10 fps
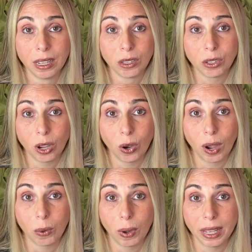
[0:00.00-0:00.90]
So
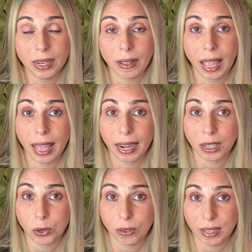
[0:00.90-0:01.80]
I went and I
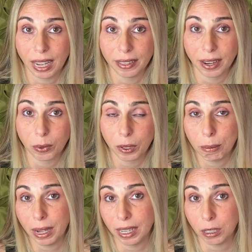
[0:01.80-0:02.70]
drove down there with
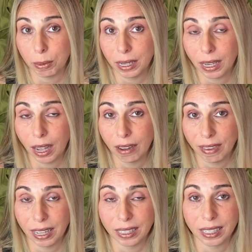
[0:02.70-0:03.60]
my husband on
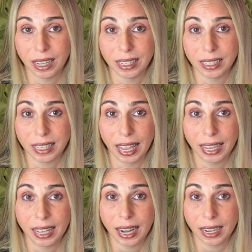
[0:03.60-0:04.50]
Valentine's
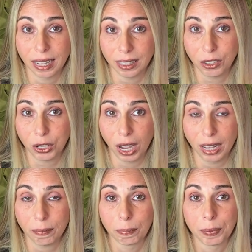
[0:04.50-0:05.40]
Day, and I got the shot.